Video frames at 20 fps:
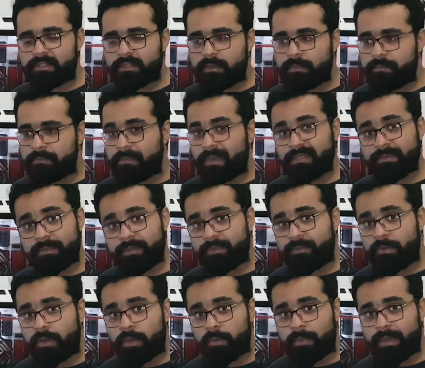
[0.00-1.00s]
But before
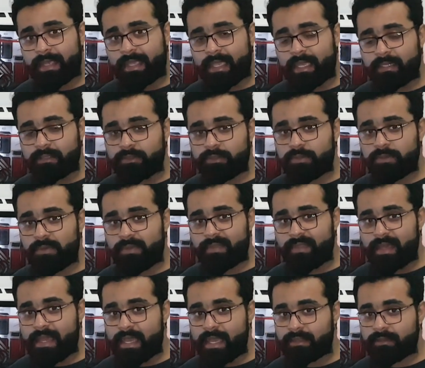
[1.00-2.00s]
we can do
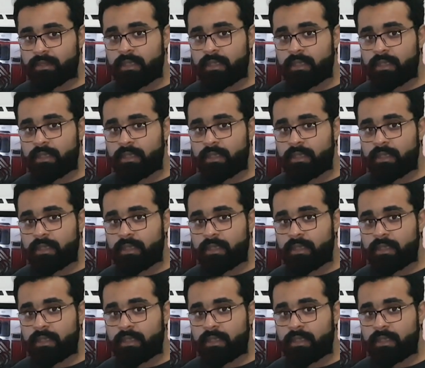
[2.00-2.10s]
that,